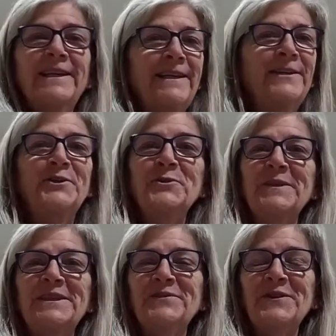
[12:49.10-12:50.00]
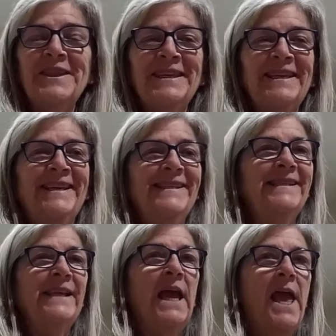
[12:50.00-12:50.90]
in it, doing different things,
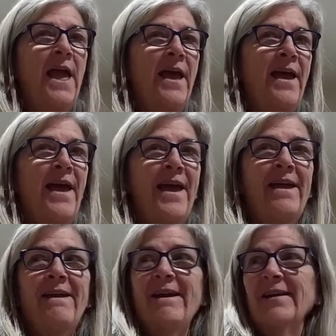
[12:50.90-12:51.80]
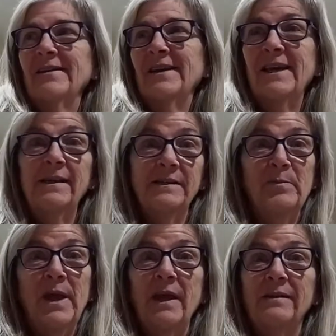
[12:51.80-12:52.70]
and he's
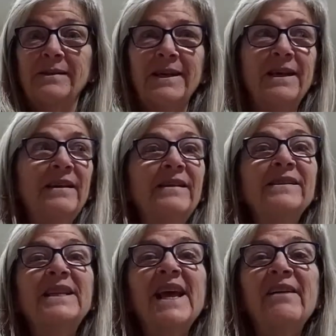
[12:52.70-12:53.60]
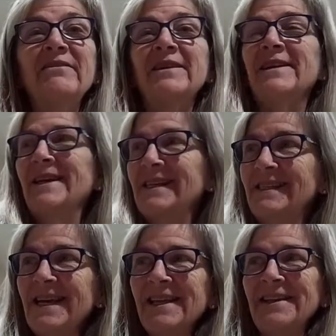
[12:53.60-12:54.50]
amazed. He's loving it. He's
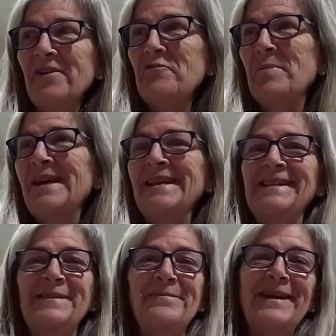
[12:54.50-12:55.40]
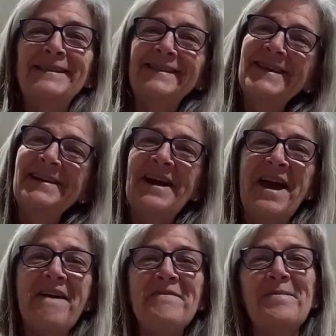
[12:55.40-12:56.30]
telling everybody it's the best thing I
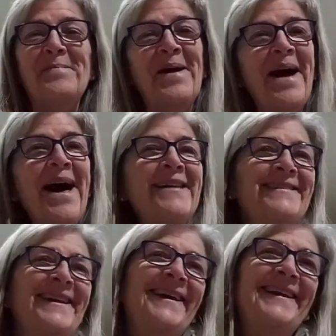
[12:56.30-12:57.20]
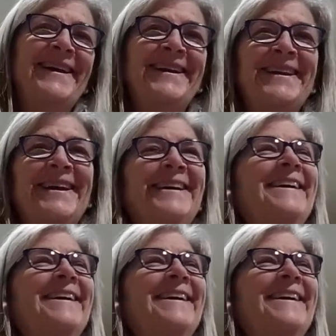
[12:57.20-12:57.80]
ever bought, and yada, yada, yada.